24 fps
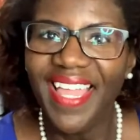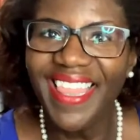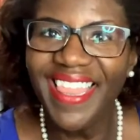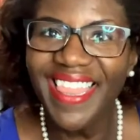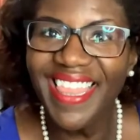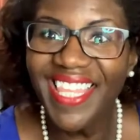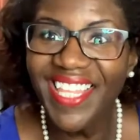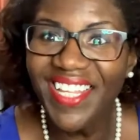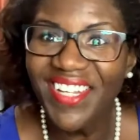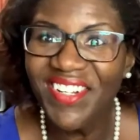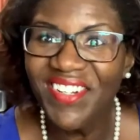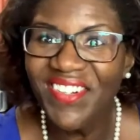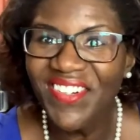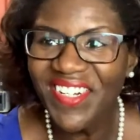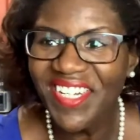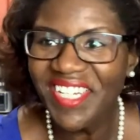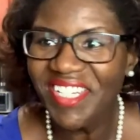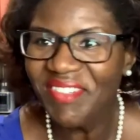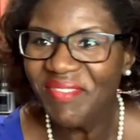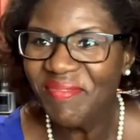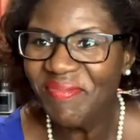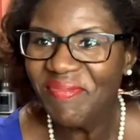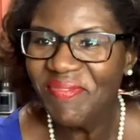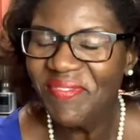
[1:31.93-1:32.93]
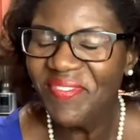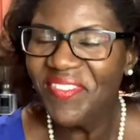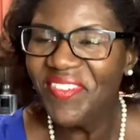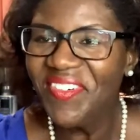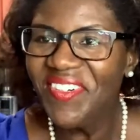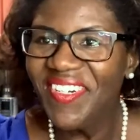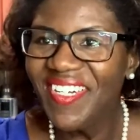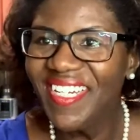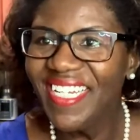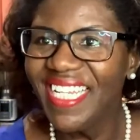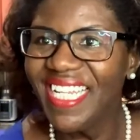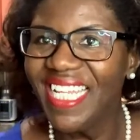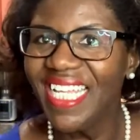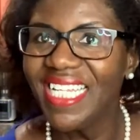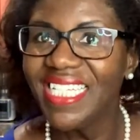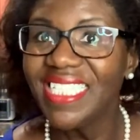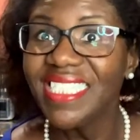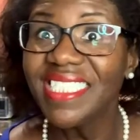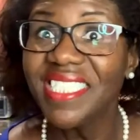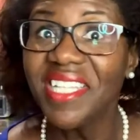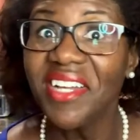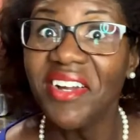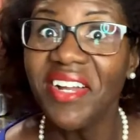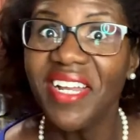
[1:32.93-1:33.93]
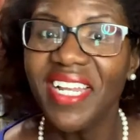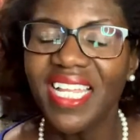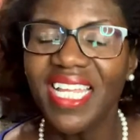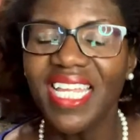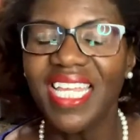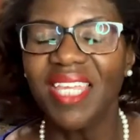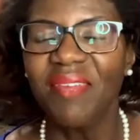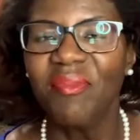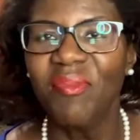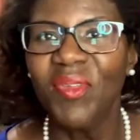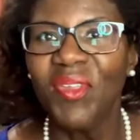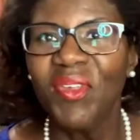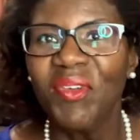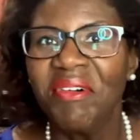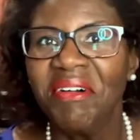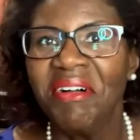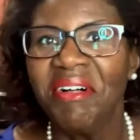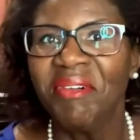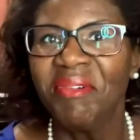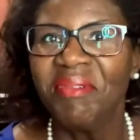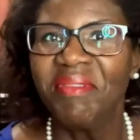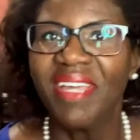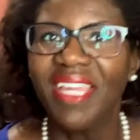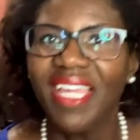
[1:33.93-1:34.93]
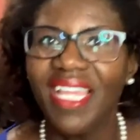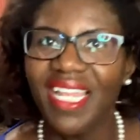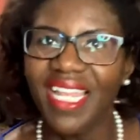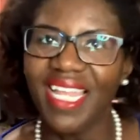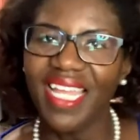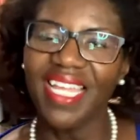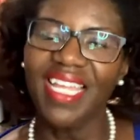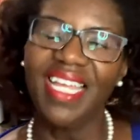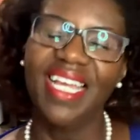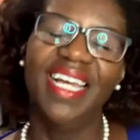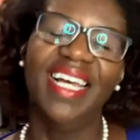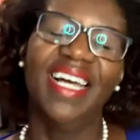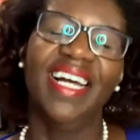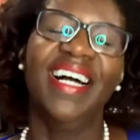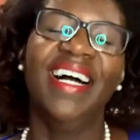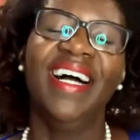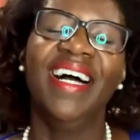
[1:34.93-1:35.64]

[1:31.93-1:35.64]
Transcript: Hello, good morning. Sorry to keep you all waiting.